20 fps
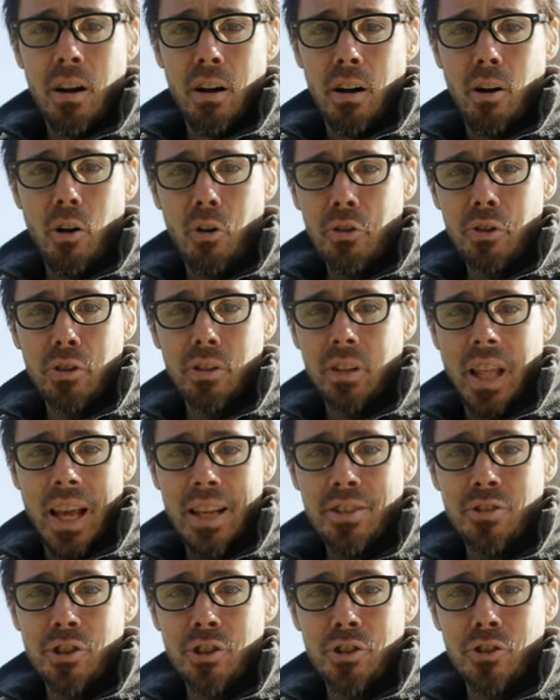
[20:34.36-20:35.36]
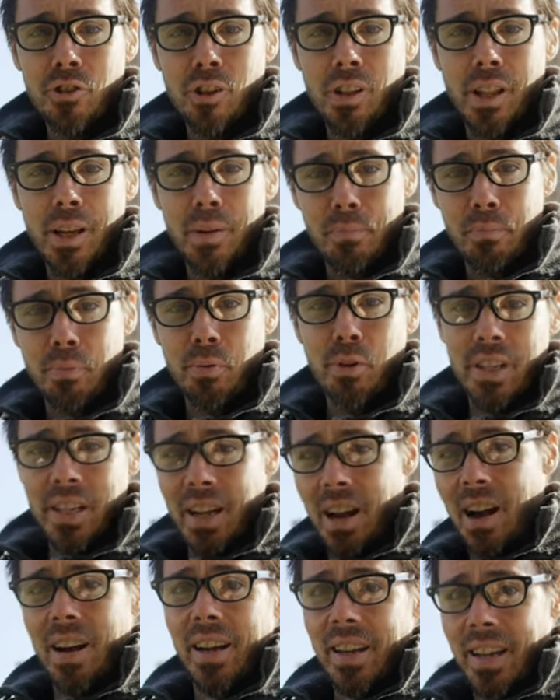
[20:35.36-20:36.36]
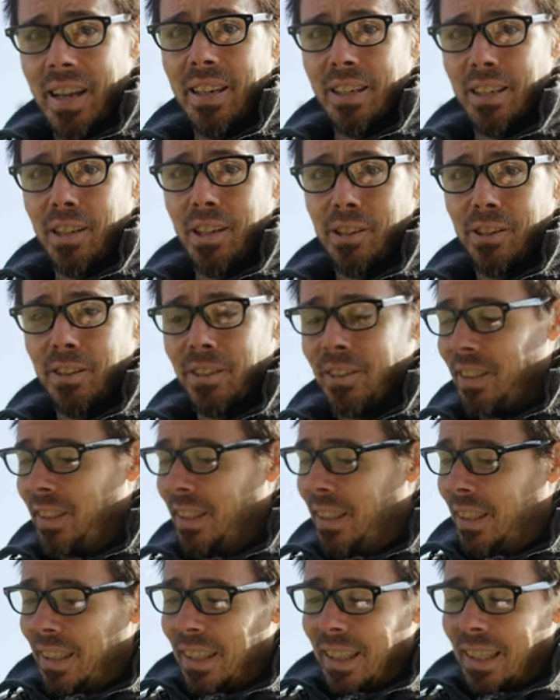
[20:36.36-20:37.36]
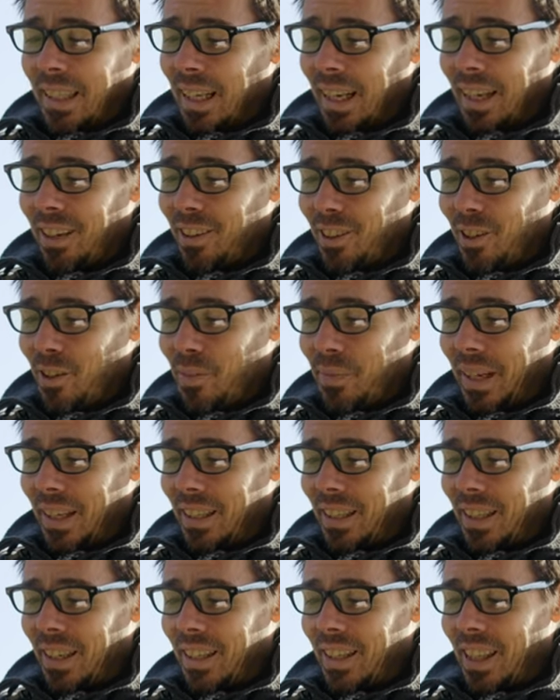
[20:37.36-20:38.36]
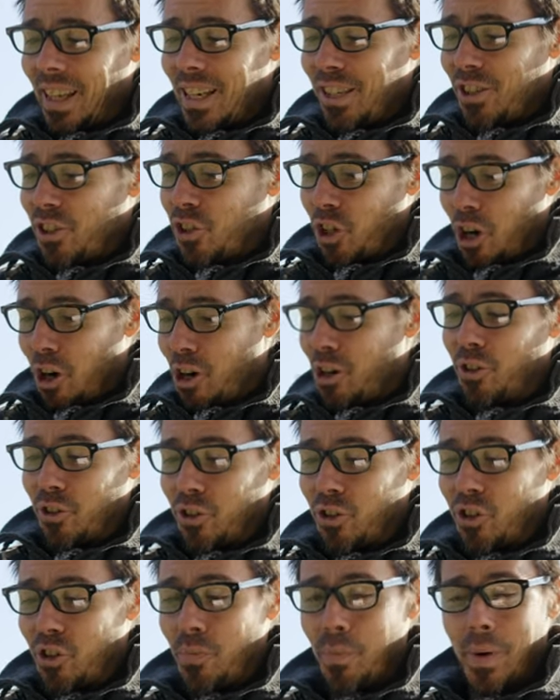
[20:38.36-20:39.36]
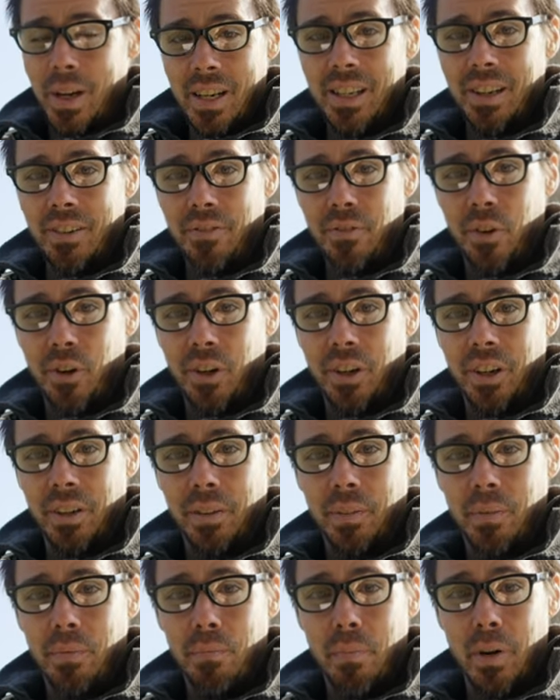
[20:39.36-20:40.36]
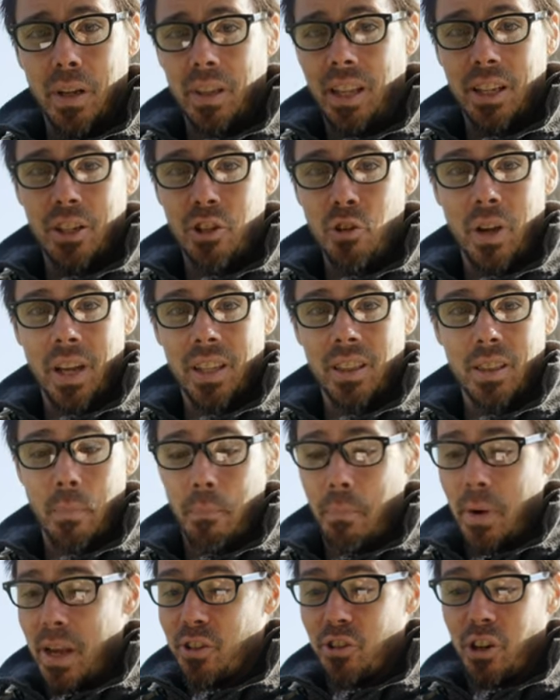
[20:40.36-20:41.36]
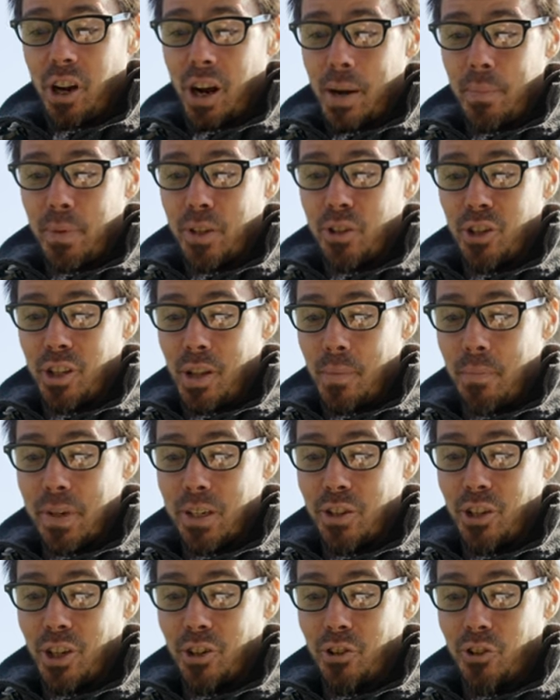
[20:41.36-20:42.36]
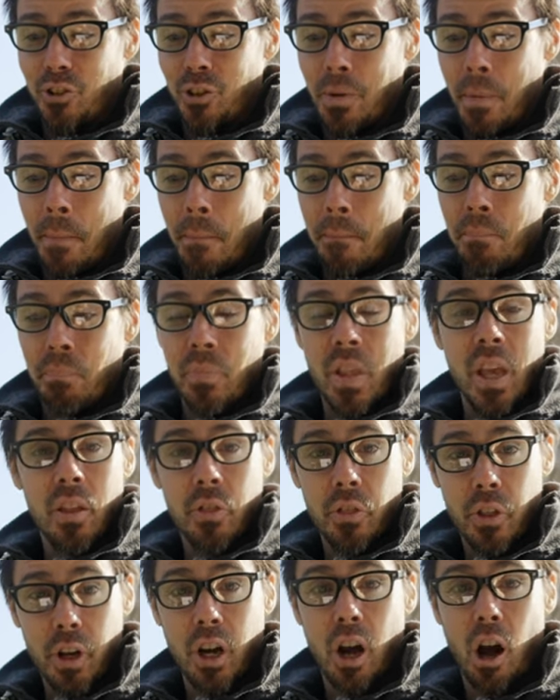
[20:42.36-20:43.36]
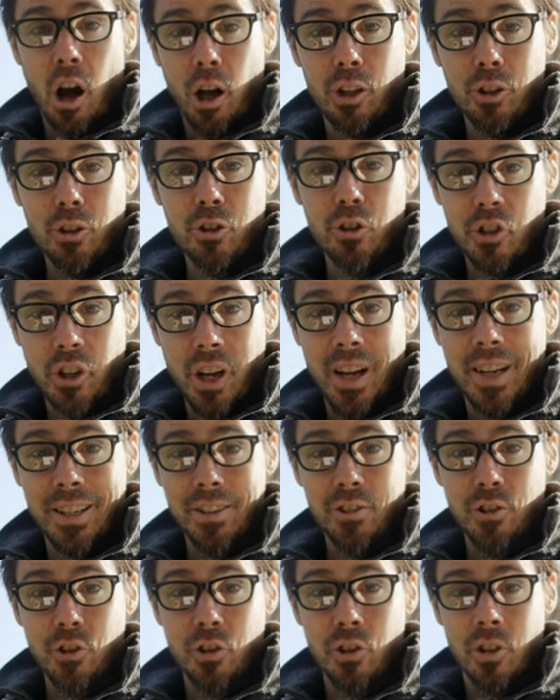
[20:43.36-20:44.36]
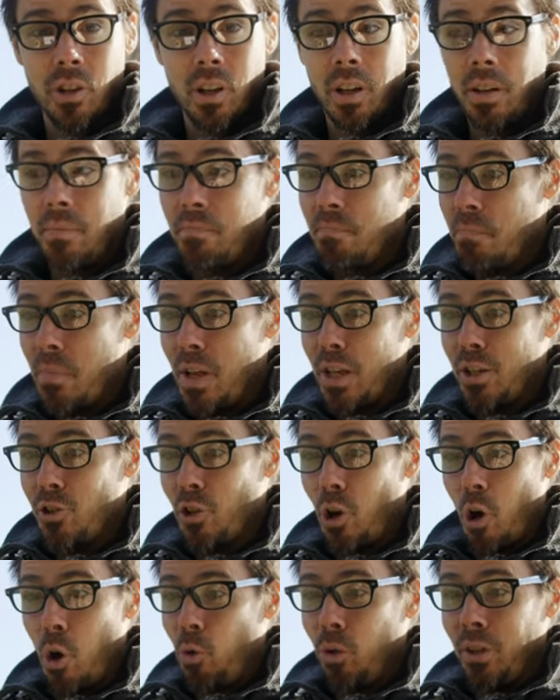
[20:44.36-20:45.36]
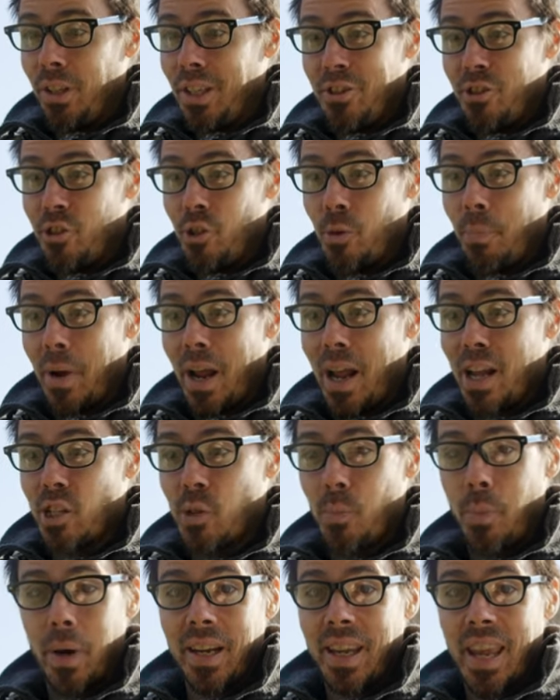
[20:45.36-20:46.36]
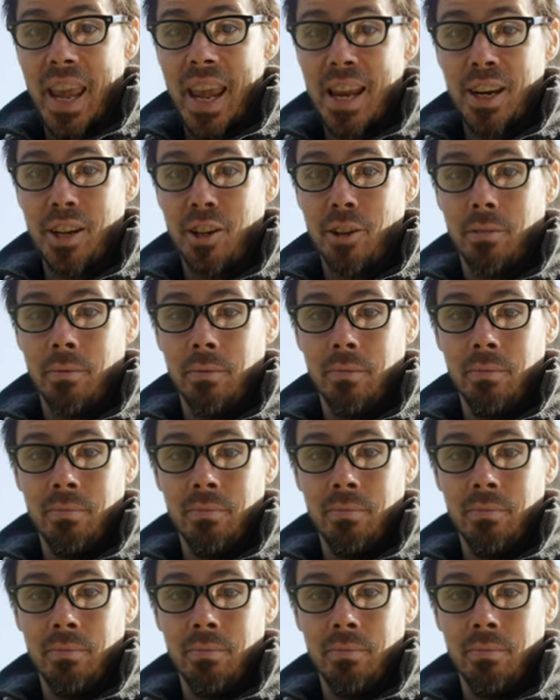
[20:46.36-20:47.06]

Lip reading: All their lenses are like pretty high-end there. I don't know, man, like they charge you money for it, but like you get the best IBIS in the business. The color science is only surpassed by Canon.